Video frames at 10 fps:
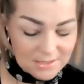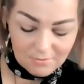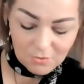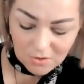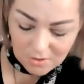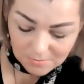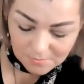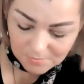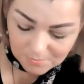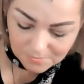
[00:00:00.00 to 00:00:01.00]
They're
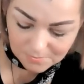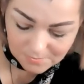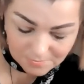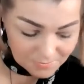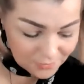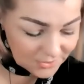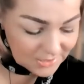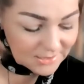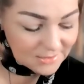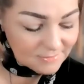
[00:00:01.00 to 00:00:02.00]
all
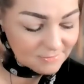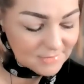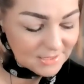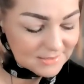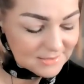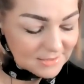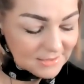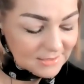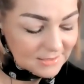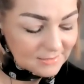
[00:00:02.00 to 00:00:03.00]
pretty
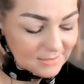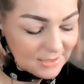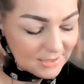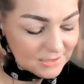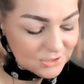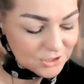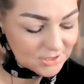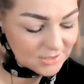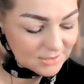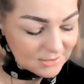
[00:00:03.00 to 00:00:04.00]
nasty
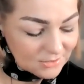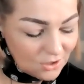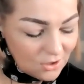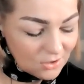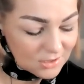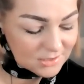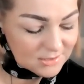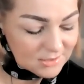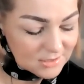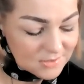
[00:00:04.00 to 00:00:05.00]
energy
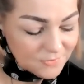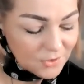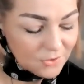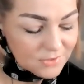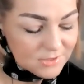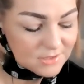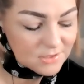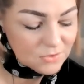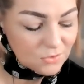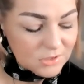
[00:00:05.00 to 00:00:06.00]
cards as far as the
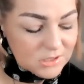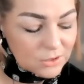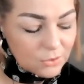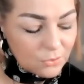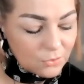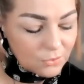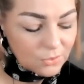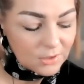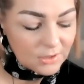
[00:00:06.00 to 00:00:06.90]
swords go.